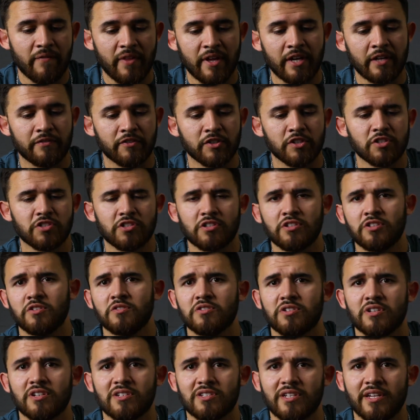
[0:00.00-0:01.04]
And if you're just gonna
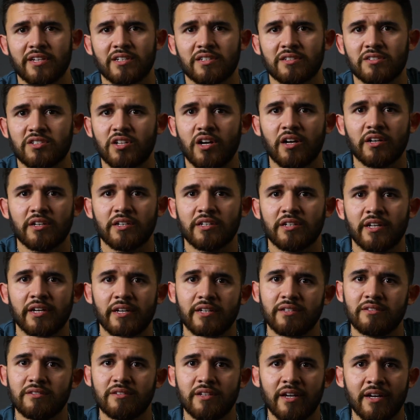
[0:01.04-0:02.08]
use it as like a talking
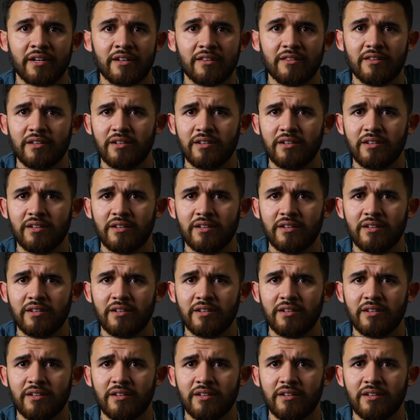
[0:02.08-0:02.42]
head kind of